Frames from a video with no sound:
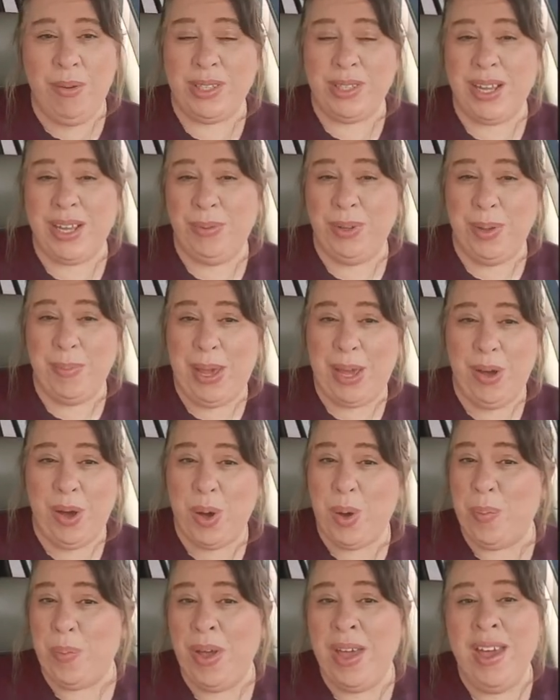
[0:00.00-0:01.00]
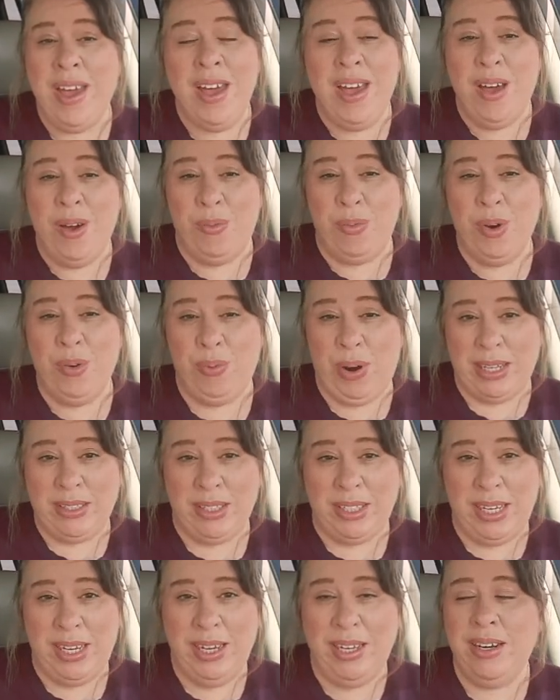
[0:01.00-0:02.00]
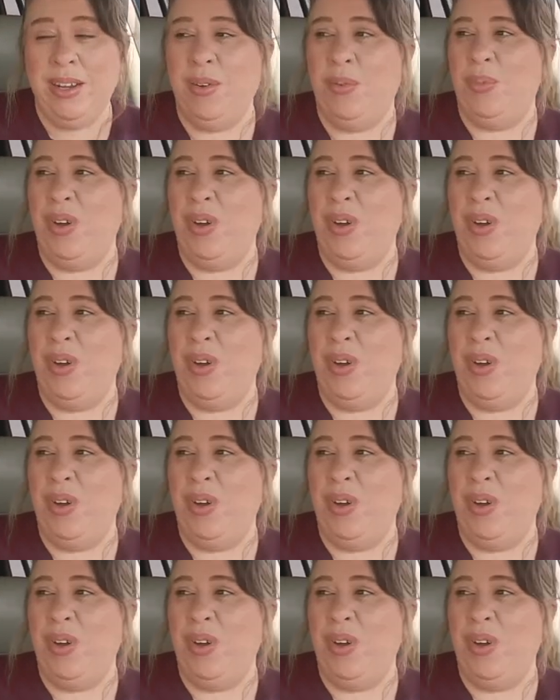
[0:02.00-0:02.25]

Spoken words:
Well, it's not really my home. We're renting.